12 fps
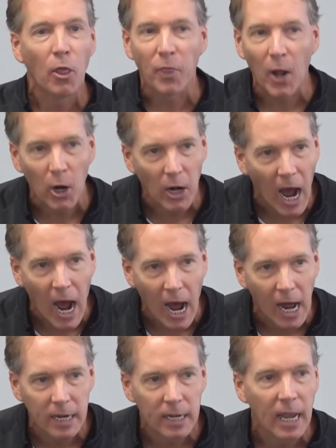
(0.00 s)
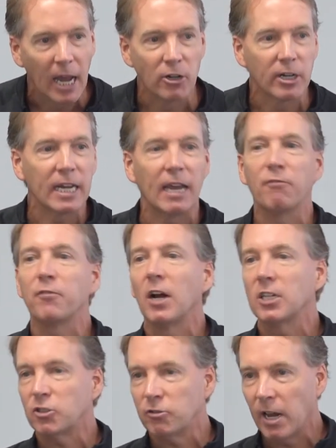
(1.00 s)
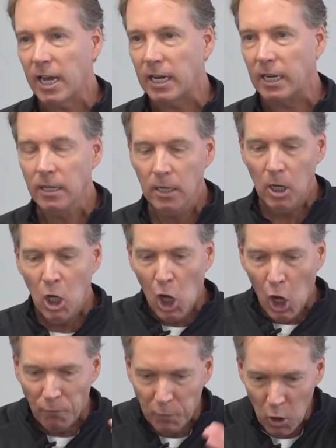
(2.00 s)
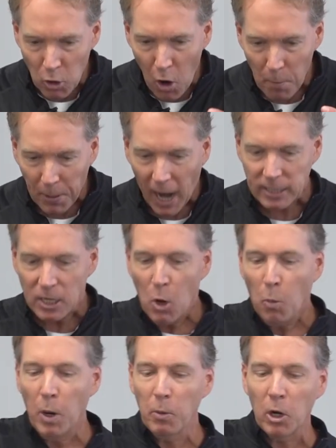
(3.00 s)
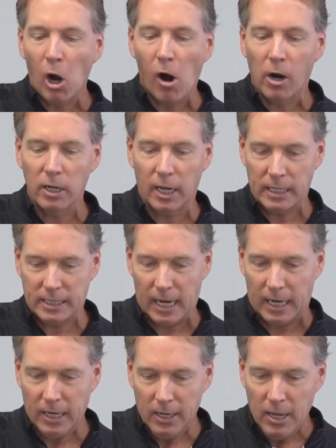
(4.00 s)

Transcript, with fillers: They're not. And you're going to get frustrated. If you don't practice. We were in Arlington.